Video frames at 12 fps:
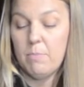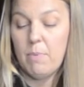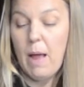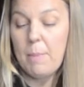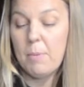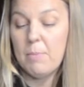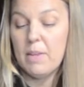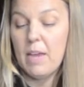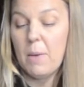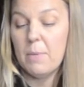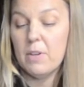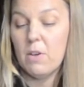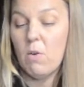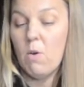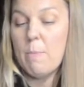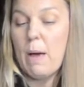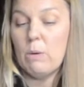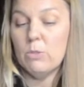probably I would go
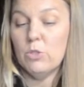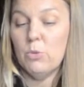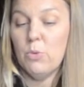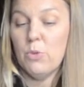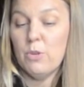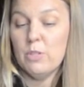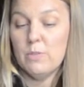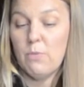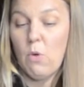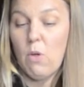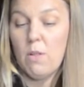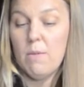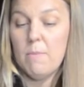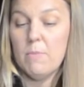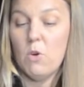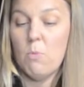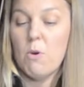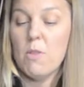about 2/3 full,
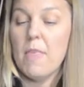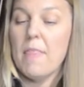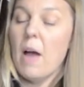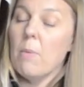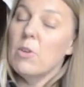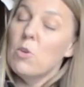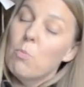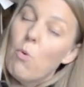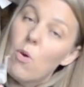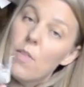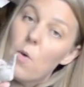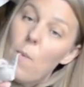no more than that. When you pour the